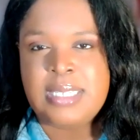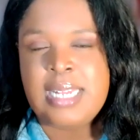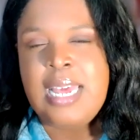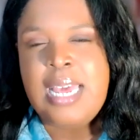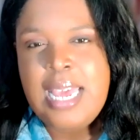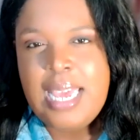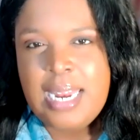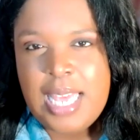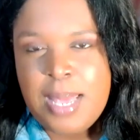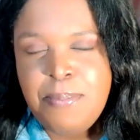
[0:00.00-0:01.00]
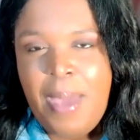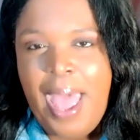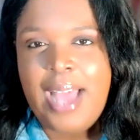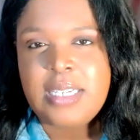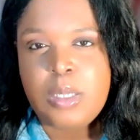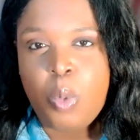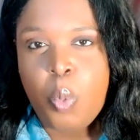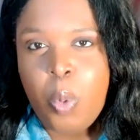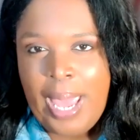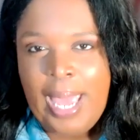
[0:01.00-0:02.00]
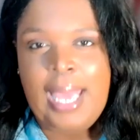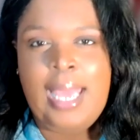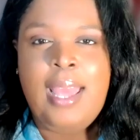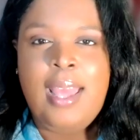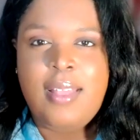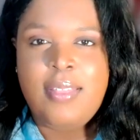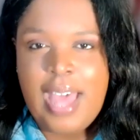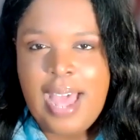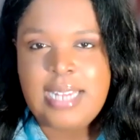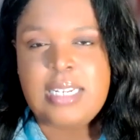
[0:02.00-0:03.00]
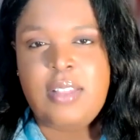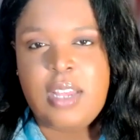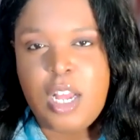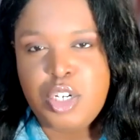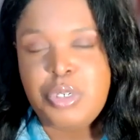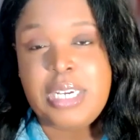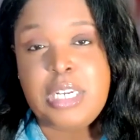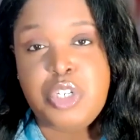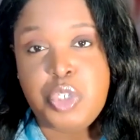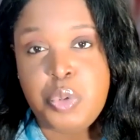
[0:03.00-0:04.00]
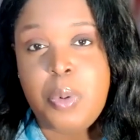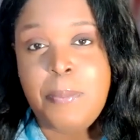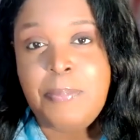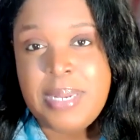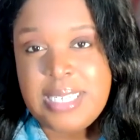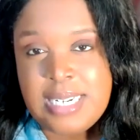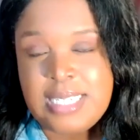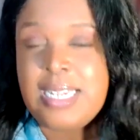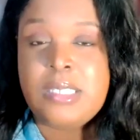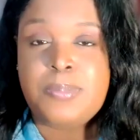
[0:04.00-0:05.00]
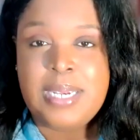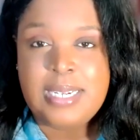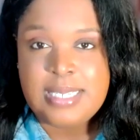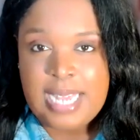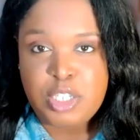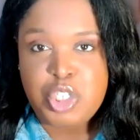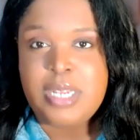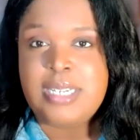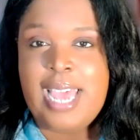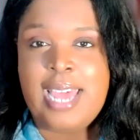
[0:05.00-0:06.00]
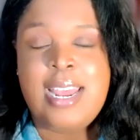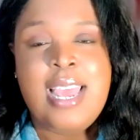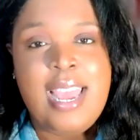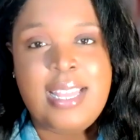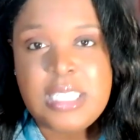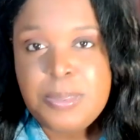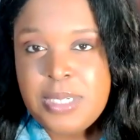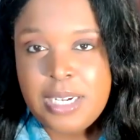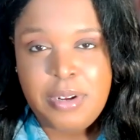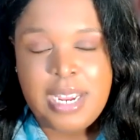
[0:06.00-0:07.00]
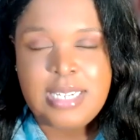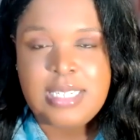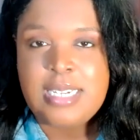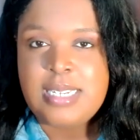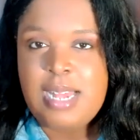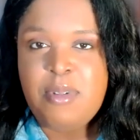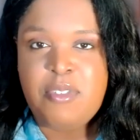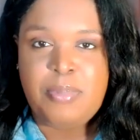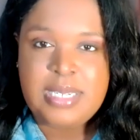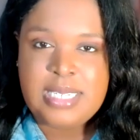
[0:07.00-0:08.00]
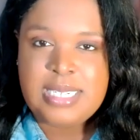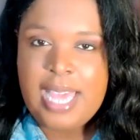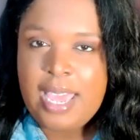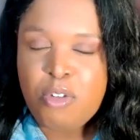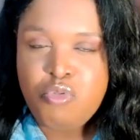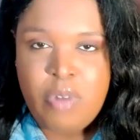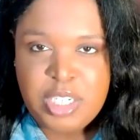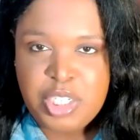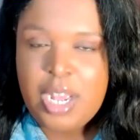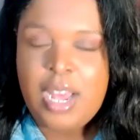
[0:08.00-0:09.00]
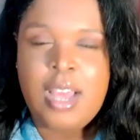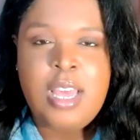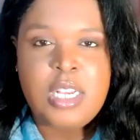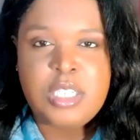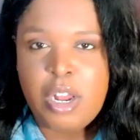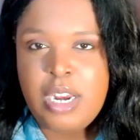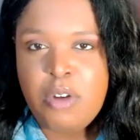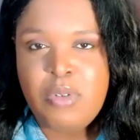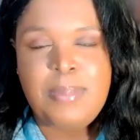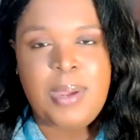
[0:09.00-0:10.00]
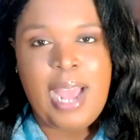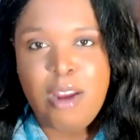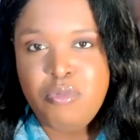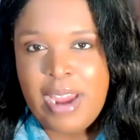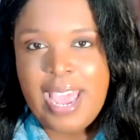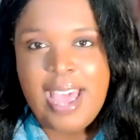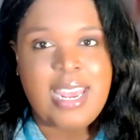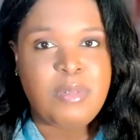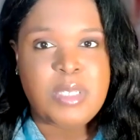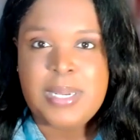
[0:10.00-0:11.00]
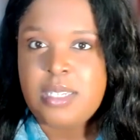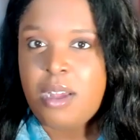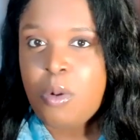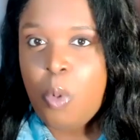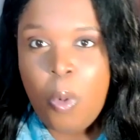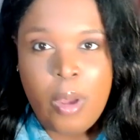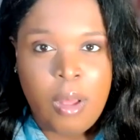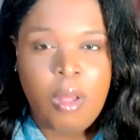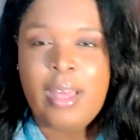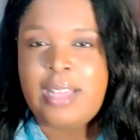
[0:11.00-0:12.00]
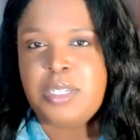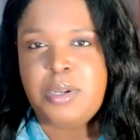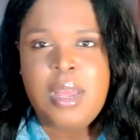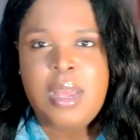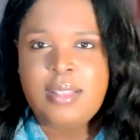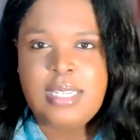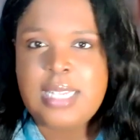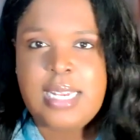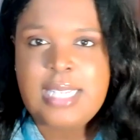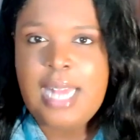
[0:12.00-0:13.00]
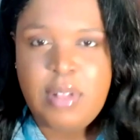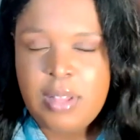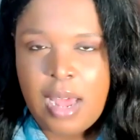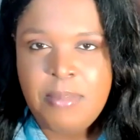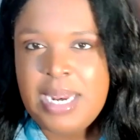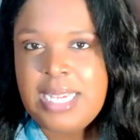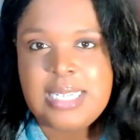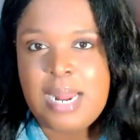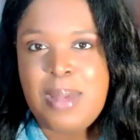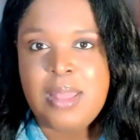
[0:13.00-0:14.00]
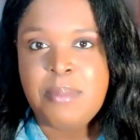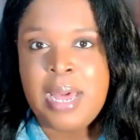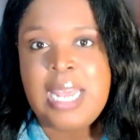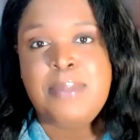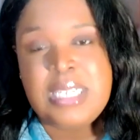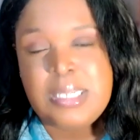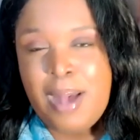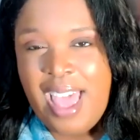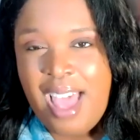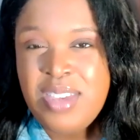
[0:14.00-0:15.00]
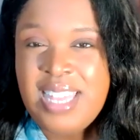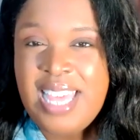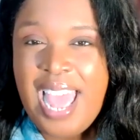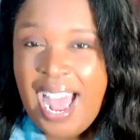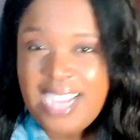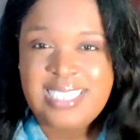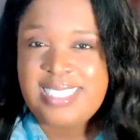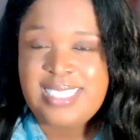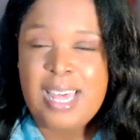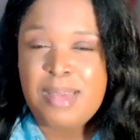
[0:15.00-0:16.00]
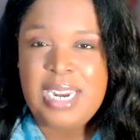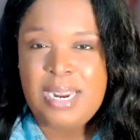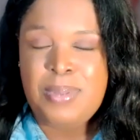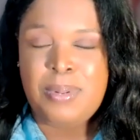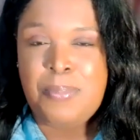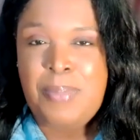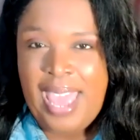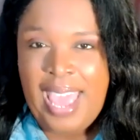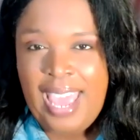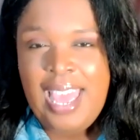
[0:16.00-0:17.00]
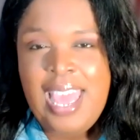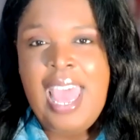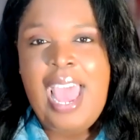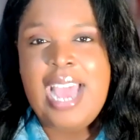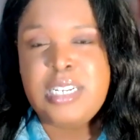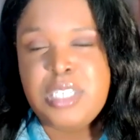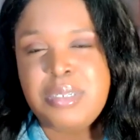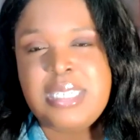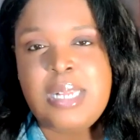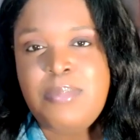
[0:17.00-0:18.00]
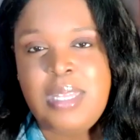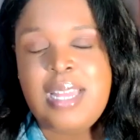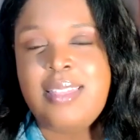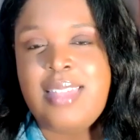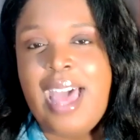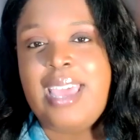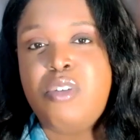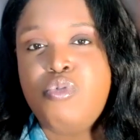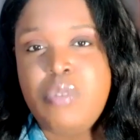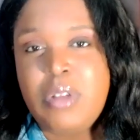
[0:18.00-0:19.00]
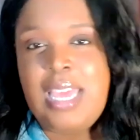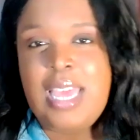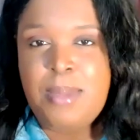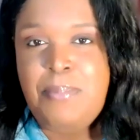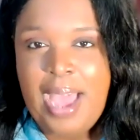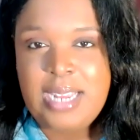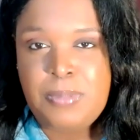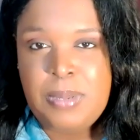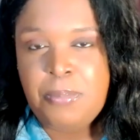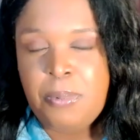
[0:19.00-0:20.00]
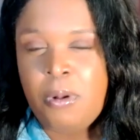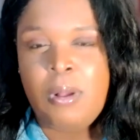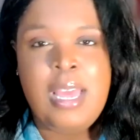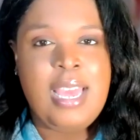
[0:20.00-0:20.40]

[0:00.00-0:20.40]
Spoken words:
that it impacts the way that the country can do business that's being sanctioned. And in this particular instance, coming from places like Russia, Saudi Arabia, Iran, it was based on oil. And so these kids have a lot of money. It's not about the money, but it's about having access to that money to be able to pay. And so something like that can really impact people,